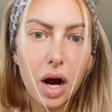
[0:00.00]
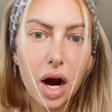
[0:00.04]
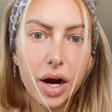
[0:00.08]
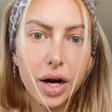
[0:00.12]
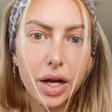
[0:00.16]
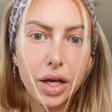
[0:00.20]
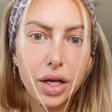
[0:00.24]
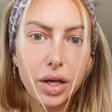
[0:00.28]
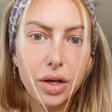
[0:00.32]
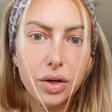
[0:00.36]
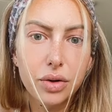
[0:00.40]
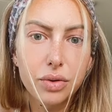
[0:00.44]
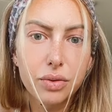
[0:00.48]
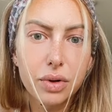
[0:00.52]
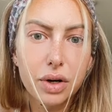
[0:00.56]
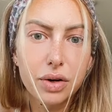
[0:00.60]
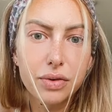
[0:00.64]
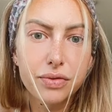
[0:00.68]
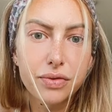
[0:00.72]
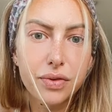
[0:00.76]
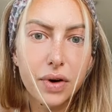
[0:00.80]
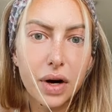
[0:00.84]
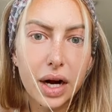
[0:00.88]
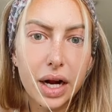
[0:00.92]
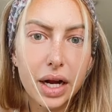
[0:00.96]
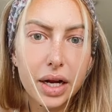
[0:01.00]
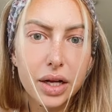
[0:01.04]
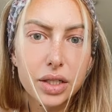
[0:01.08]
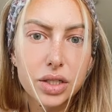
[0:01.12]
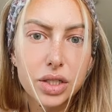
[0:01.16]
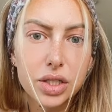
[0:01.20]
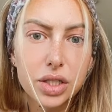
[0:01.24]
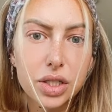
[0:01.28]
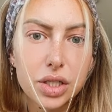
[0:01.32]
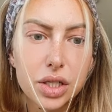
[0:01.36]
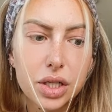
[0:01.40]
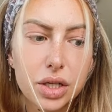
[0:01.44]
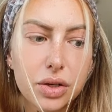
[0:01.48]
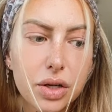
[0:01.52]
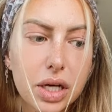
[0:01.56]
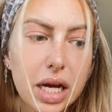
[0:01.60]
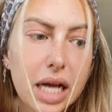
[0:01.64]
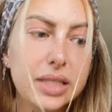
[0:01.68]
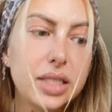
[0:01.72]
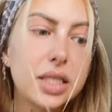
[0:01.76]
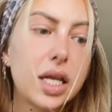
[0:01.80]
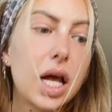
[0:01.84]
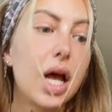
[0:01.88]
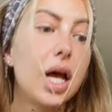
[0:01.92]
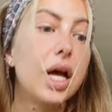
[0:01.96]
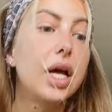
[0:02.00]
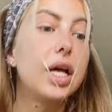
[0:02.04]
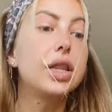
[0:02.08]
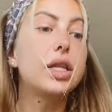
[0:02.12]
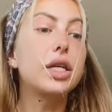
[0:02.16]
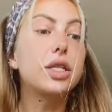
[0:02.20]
Are you referring to, because